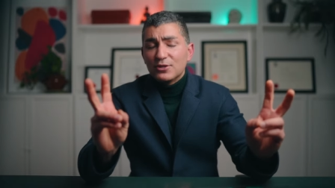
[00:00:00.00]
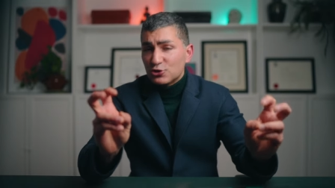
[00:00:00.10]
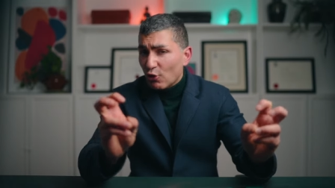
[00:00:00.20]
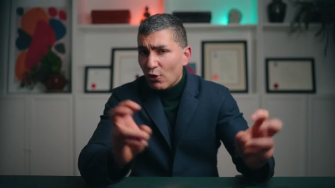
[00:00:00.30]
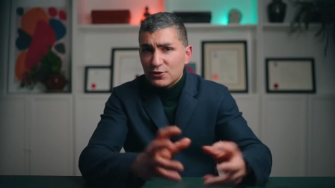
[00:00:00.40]
the
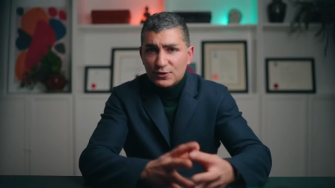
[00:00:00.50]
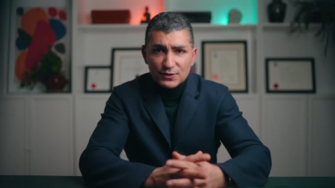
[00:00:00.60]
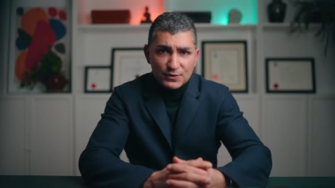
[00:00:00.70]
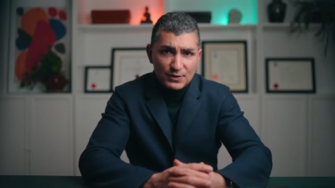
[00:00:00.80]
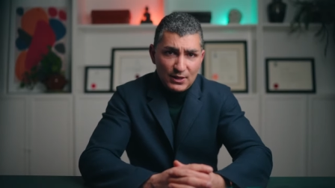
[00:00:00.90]

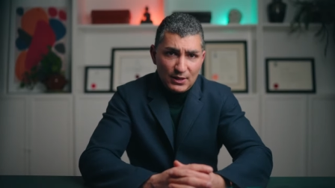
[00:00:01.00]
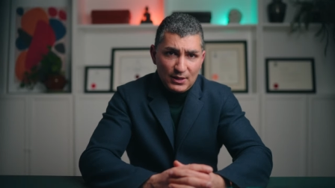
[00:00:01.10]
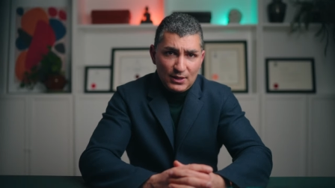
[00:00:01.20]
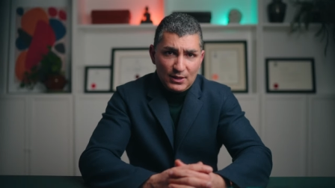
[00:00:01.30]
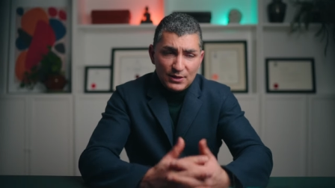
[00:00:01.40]
charges.
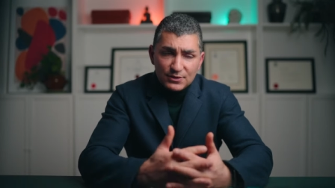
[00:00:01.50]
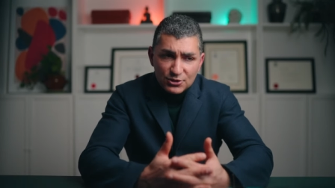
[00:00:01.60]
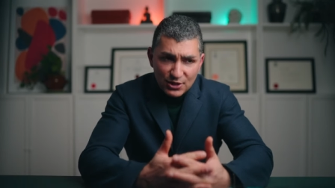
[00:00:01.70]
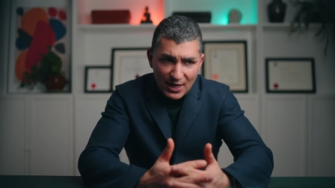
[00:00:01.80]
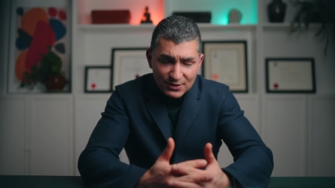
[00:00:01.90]
It's a
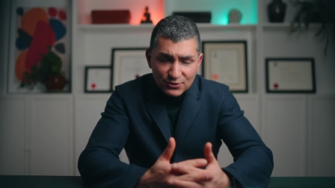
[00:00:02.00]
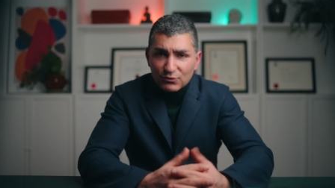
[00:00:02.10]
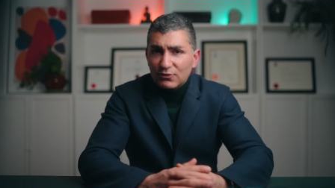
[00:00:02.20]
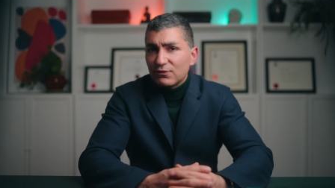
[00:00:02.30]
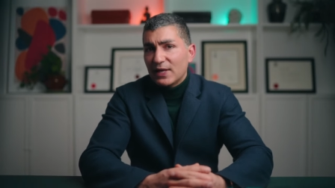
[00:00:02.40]
chance to
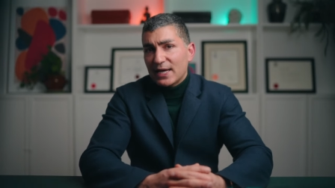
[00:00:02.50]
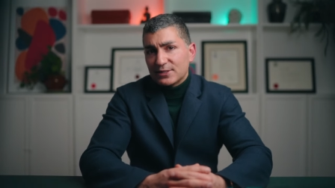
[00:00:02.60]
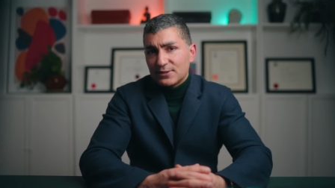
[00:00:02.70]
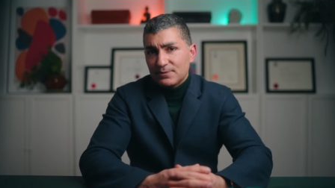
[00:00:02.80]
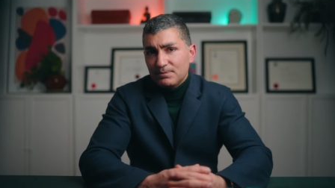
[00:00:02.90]

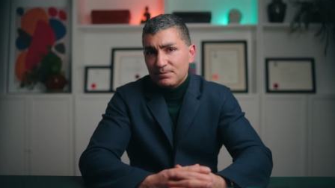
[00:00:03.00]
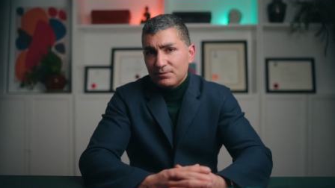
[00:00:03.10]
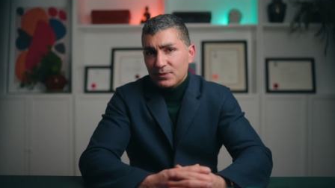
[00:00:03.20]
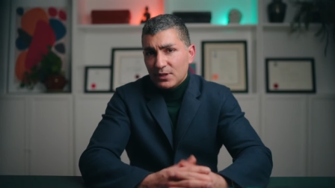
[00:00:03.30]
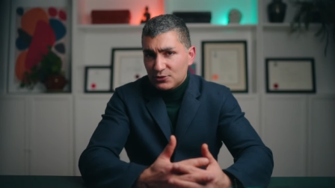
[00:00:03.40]
reflect,
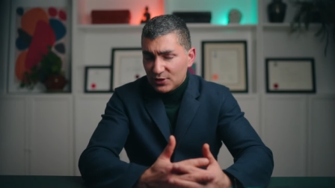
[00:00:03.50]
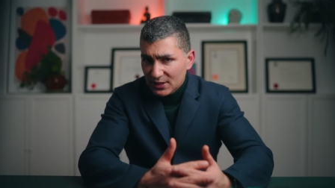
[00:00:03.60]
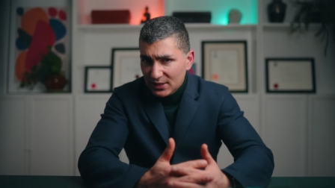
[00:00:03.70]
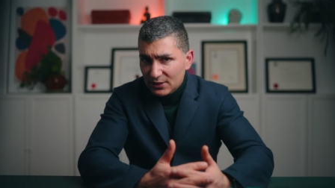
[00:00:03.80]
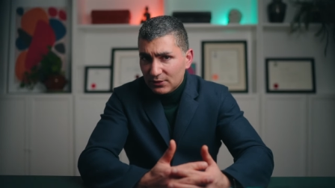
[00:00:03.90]
to
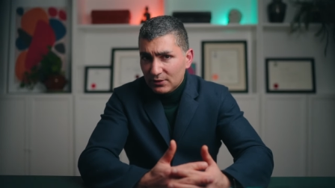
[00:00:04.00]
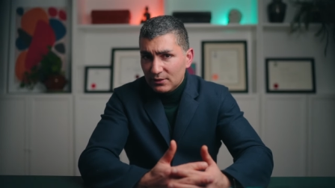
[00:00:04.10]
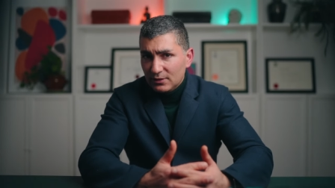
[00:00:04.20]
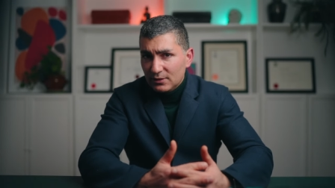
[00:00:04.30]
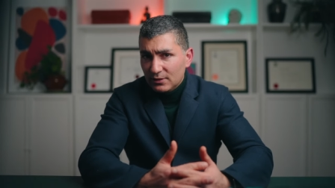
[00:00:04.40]
heal,
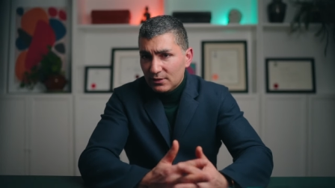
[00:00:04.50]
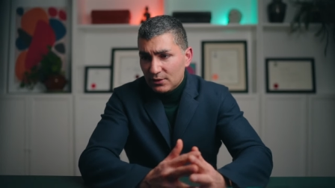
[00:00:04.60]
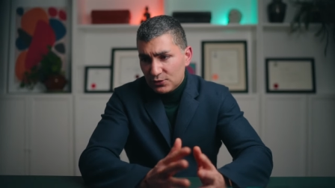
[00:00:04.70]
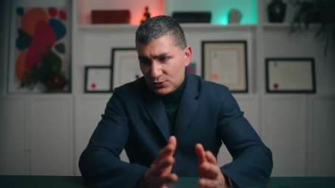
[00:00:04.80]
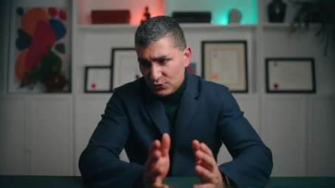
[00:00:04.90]

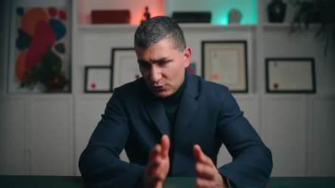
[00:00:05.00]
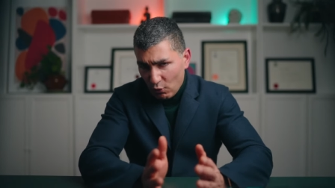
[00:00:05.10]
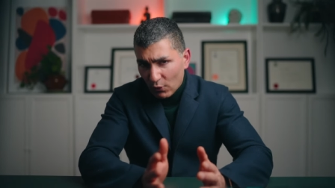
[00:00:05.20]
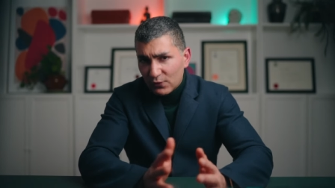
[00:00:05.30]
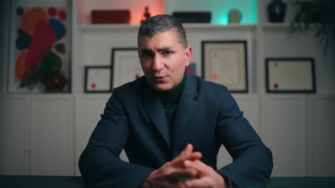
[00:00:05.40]
to
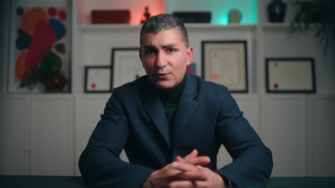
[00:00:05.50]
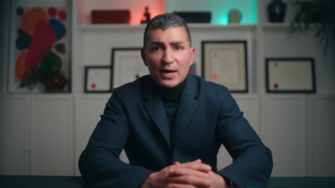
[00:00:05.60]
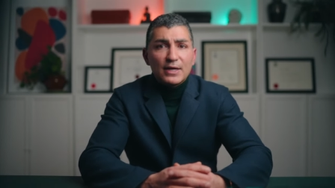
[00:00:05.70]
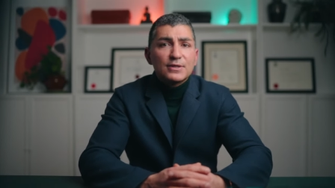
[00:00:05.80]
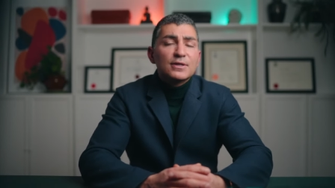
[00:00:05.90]
course
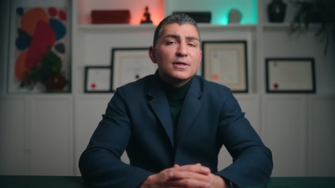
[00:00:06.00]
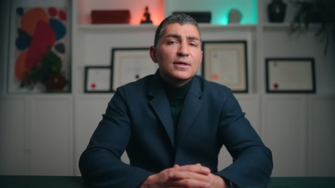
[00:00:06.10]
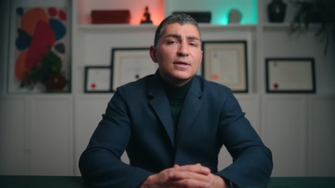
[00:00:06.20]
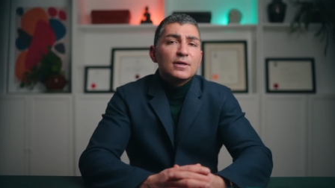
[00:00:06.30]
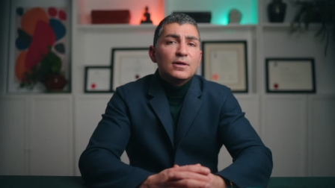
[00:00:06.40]
correct.
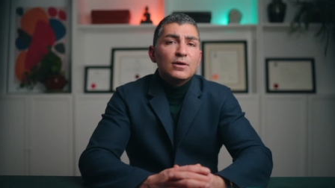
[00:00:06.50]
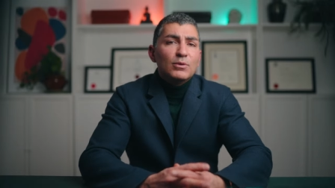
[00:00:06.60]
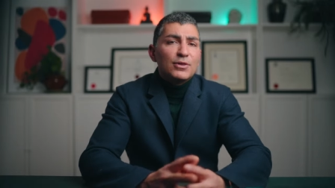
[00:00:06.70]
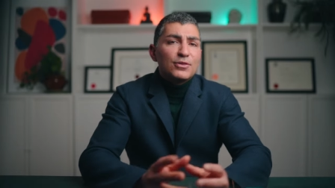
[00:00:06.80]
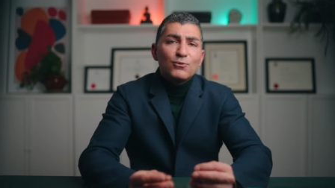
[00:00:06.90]

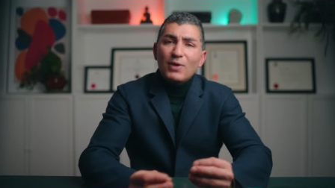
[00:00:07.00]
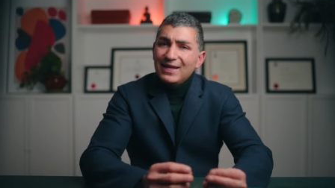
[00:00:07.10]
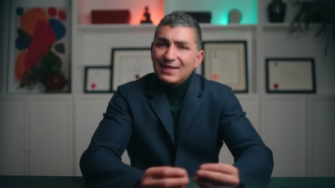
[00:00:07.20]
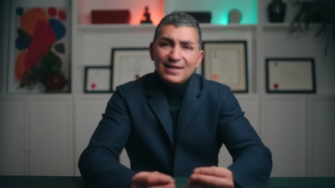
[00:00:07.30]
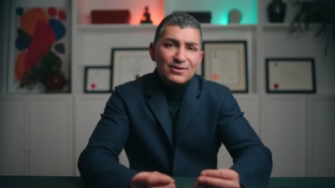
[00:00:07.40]
With the
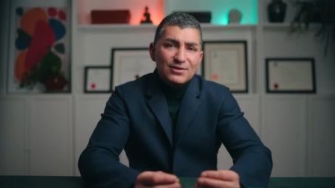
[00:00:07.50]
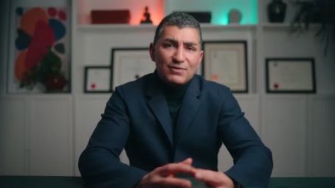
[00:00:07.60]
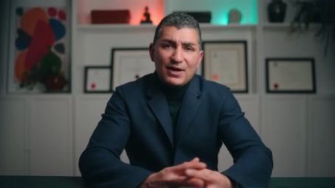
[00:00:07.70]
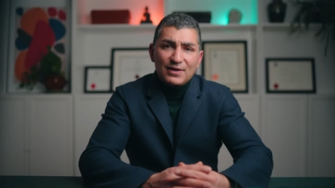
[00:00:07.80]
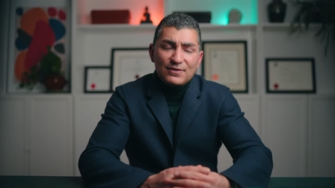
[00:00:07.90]
right legal
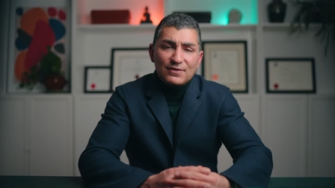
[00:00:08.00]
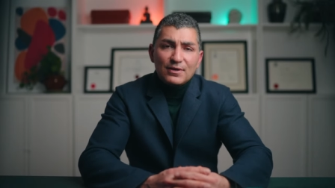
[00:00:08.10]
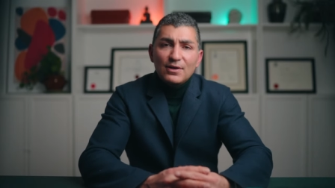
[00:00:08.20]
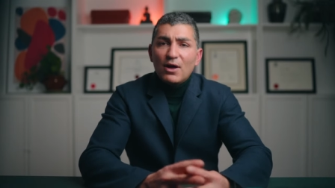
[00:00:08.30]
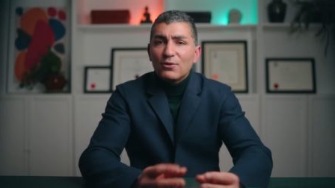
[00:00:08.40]

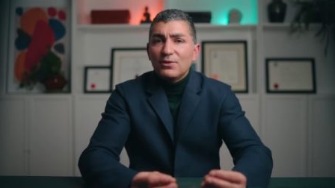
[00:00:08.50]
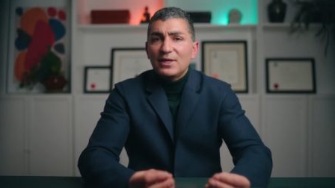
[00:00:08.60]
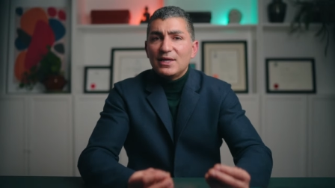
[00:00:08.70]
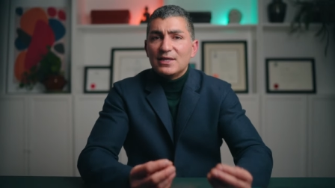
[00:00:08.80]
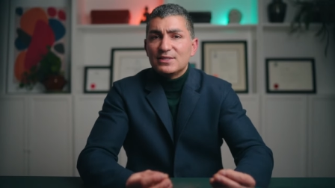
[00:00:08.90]
advice, not
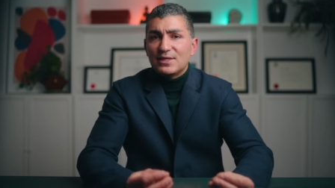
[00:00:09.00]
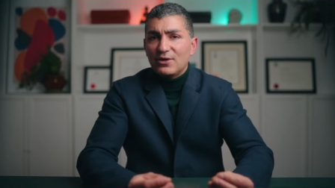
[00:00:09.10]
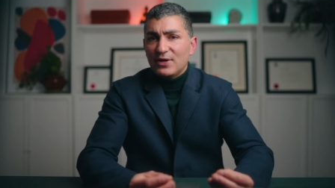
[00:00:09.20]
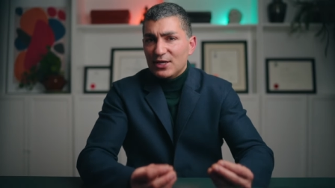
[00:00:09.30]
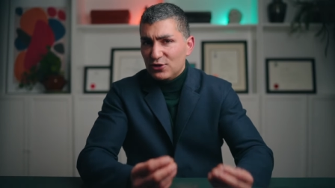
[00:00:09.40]
only is
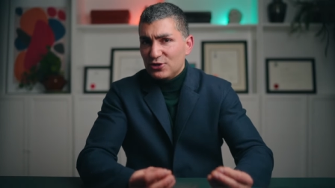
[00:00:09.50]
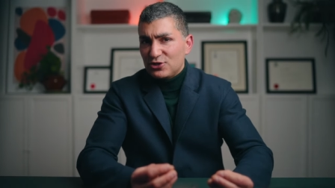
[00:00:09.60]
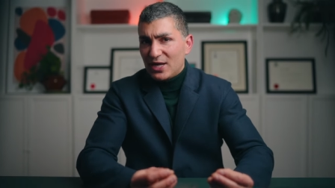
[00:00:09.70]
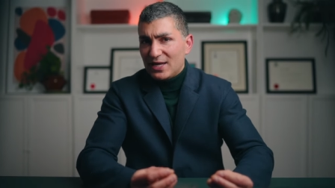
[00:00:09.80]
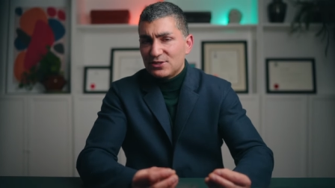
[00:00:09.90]
there a good
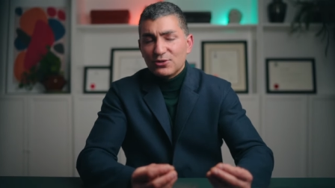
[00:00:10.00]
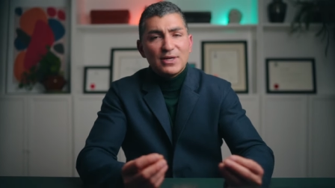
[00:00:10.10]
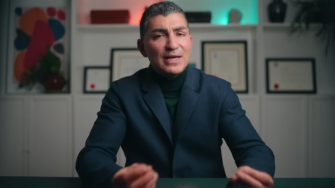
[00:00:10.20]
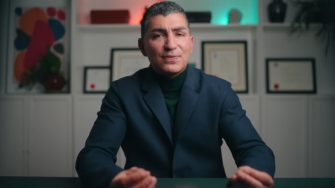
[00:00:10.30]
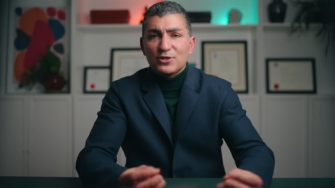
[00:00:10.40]
chance you'll
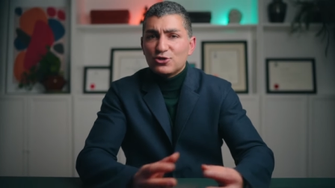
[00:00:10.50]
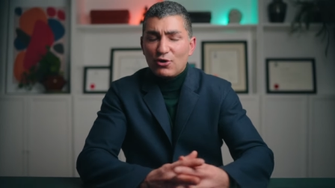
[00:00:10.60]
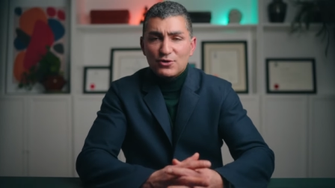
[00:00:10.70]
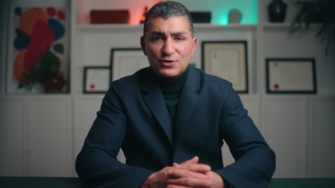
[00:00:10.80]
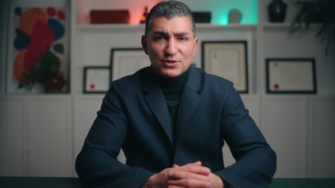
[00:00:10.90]
get the
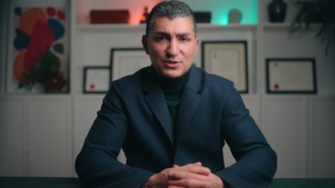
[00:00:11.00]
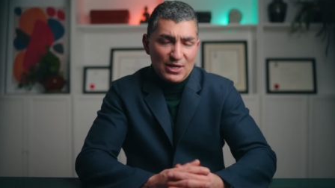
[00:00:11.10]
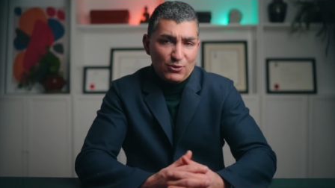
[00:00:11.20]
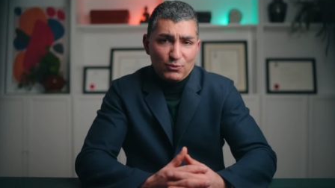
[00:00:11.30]
charges dealt